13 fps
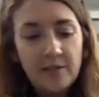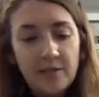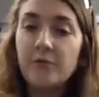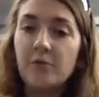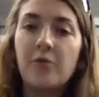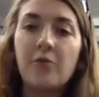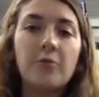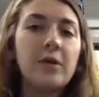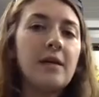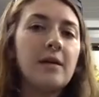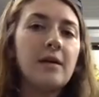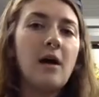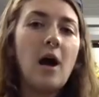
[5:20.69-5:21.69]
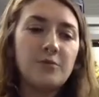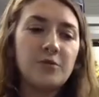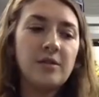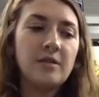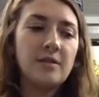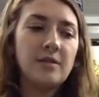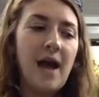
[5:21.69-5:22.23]
So those are three
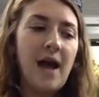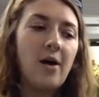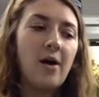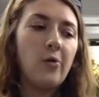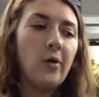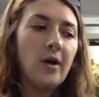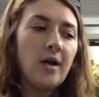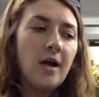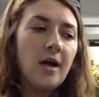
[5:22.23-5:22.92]
options of how